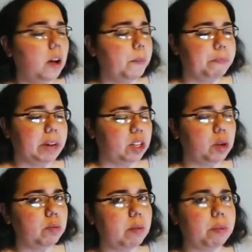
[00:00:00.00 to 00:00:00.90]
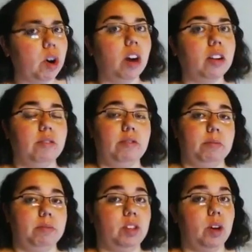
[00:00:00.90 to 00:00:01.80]
but I don't remember all of them,
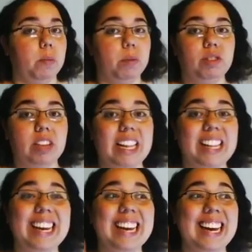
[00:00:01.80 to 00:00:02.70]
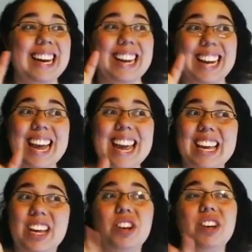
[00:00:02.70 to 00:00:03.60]
so most likely
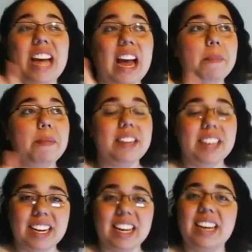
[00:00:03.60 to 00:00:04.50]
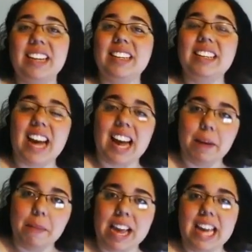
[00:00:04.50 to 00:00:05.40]
it could happen again that I
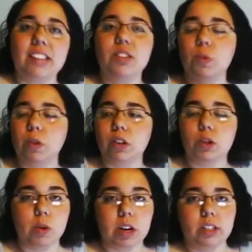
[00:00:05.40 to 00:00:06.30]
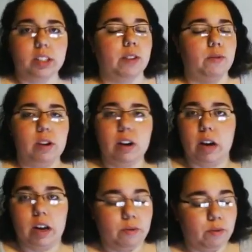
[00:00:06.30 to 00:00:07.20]
might answer one or two questions
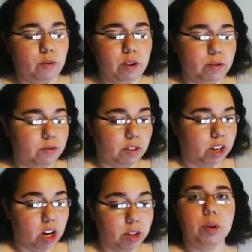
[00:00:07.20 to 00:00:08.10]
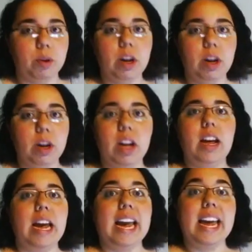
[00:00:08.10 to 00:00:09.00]
if we've already gone through,
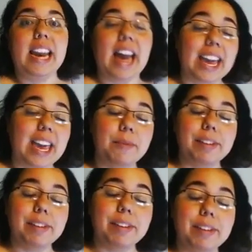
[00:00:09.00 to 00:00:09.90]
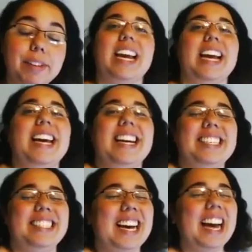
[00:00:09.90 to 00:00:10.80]
and I can't really talk today
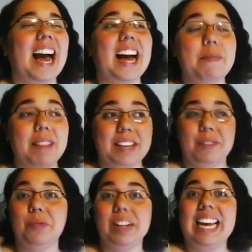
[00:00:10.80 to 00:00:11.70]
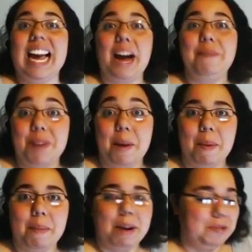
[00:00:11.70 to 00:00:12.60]
because I'm like really hyped up on
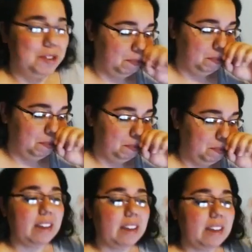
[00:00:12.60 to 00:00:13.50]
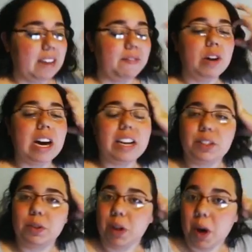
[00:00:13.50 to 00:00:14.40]
Mountain Dew. If you guys
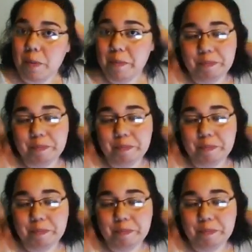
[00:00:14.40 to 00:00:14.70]
don't know,